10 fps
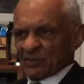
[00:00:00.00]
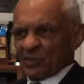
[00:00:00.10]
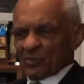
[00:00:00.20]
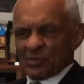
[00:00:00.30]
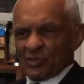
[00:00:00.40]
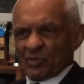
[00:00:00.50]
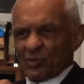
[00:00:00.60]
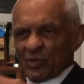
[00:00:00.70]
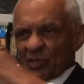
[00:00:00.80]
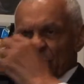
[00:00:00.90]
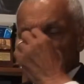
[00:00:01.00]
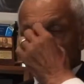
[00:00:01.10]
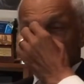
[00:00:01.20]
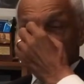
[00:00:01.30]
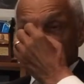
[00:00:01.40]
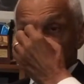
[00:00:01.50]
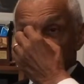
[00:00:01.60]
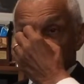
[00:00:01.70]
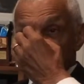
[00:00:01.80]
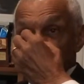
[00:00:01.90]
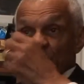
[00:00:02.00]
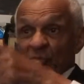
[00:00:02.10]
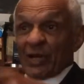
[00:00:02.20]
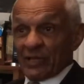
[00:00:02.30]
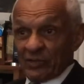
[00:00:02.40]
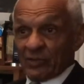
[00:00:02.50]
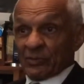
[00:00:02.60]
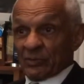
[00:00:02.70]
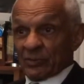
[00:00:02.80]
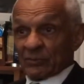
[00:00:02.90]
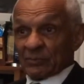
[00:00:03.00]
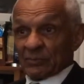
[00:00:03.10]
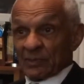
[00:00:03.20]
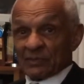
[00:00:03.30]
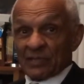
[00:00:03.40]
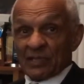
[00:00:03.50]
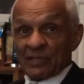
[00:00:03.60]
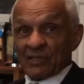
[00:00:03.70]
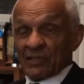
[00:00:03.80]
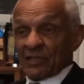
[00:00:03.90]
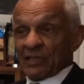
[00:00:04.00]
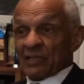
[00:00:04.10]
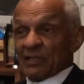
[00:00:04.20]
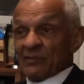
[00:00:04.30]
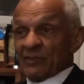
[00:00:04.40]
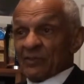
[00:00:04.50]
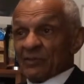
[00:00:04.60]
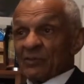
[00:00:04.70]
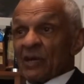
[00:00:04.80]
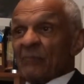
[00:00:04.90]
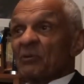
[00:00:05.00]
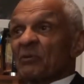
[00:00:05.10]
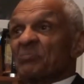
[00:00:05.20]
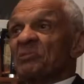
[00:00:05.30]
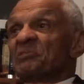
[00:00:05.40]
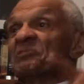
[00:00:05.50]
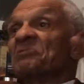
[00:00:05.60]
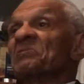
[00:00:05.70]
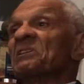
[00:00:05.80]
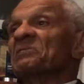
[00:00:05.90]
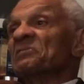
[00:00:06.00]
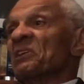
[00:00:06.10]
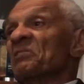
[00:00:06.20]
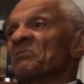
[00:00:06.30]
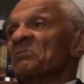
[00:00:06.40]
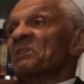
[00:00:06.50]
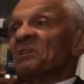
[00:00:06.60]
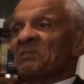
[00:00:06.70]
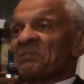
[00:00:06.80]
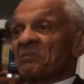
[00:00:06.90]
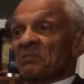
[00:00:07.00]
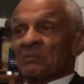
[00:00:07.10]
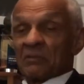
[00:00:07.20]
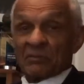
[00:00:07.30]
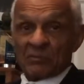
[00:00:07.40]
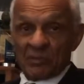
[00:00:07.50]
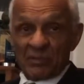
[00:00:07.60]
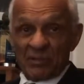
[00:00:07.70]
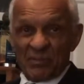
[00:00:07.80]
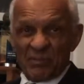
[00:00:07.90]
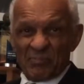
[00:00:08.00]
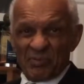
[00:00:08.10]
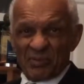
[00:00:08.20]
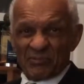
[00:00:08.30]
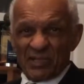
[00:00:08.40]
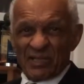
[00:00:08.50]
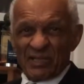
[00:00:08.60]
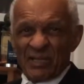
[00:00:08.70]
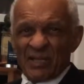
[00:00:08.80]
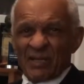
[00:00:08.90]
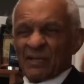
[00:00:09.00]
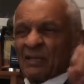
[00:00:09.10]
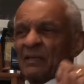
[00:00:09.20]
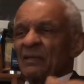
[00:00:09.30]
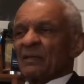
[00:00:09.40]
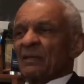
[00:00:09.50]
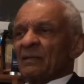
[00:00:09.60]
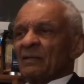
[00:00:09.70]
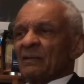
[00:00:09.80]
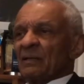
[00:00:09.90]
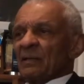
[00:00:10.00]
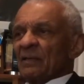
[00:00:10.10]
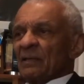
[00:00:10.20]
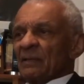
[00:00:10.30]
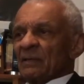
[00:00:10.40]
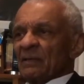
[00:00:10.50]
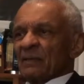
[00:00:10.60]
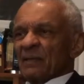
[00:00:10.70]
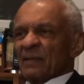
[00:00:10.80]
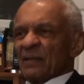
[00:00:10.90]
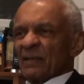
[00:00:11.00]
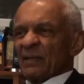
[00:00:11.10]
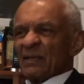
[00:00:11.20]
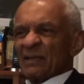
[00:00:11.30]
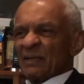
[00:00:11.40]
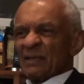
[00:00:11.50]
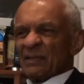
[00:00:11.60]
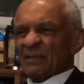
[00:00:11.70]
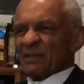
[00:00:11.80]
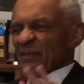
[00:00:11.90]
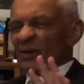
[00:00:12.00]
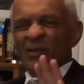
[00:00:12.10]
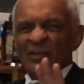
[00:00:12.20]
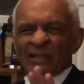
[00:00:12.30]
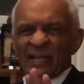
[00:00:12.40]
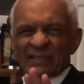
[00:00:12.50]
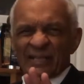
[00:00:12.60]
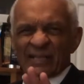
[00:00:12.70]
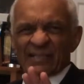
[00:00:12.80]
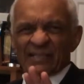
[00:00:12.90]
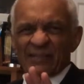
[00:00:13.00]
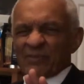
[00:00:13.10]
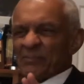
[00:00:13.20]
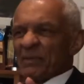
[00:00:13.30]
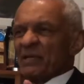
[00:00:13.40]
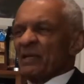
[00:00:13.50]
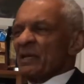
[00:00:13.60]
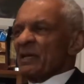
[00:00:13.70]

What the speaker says: those in Florida jail can threaten you. I say, I'm going to put you in jail with, you know, you get my point, right? Uh, uh, uh, uh, uh, all of that kind of stuff. I mean,